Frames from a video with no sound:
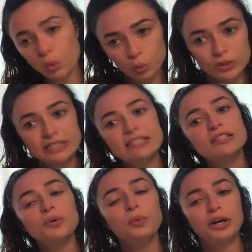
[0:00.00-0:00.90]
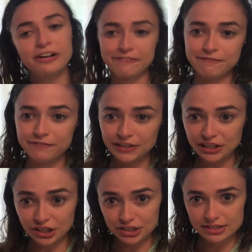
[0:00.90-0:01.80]
what does the word
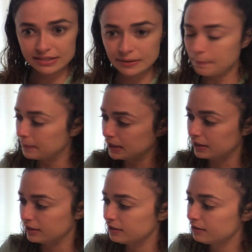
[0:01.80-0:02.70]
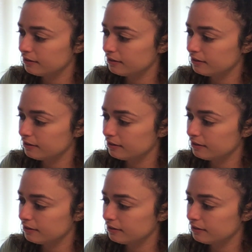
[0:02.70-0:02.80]
fierce mean?